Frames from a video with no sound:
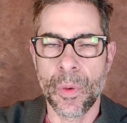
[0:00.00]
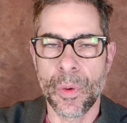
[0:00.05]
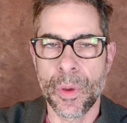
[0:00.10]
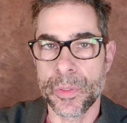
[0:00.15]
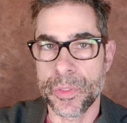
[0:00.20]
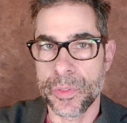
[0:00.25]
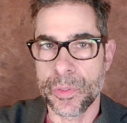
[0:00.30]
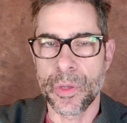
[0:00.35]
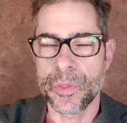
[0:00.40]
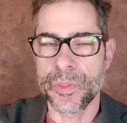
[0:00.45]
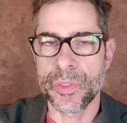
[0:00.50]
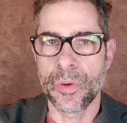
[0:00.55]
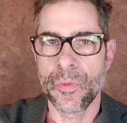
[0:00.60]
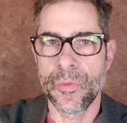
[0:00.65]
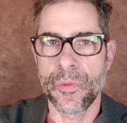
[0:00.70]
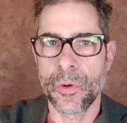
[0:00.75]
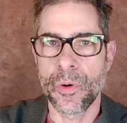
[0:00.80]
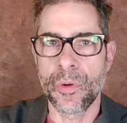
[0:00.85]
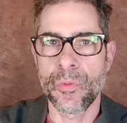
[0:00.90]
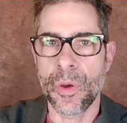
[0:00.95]
It's also
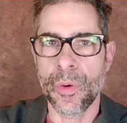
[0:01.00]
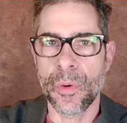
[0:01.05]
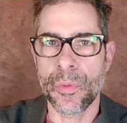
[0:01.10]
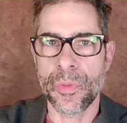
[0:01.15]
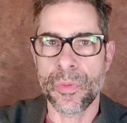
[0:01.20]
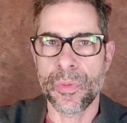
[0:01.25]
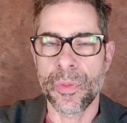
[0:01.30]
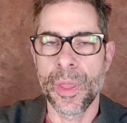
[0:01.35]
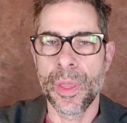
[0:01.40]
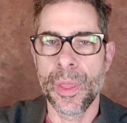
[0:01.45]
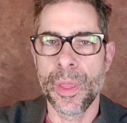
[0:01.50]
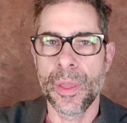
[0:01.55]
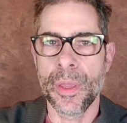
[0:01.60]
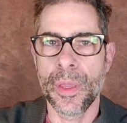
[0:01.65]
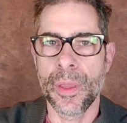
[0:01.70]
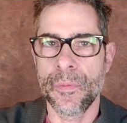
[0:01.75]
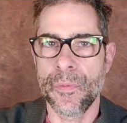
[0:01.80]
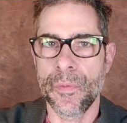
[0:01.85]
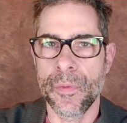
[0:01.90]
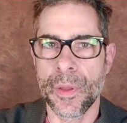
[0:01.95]
for growth.
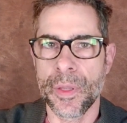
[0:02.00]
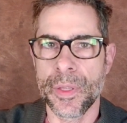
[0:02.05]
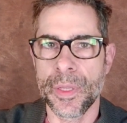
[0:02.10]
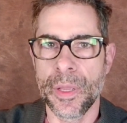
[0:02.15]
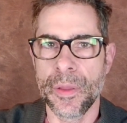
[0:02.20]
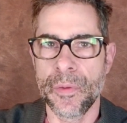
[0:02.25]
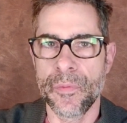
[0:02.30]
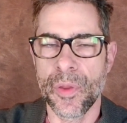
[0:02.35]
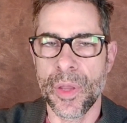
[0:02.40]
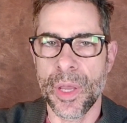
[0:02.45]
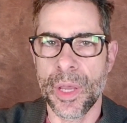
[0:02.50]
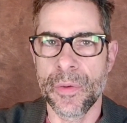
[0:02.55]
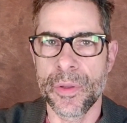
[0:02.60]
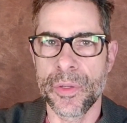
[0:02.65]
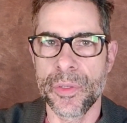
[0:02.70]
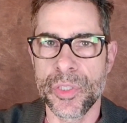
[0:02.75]
If you have a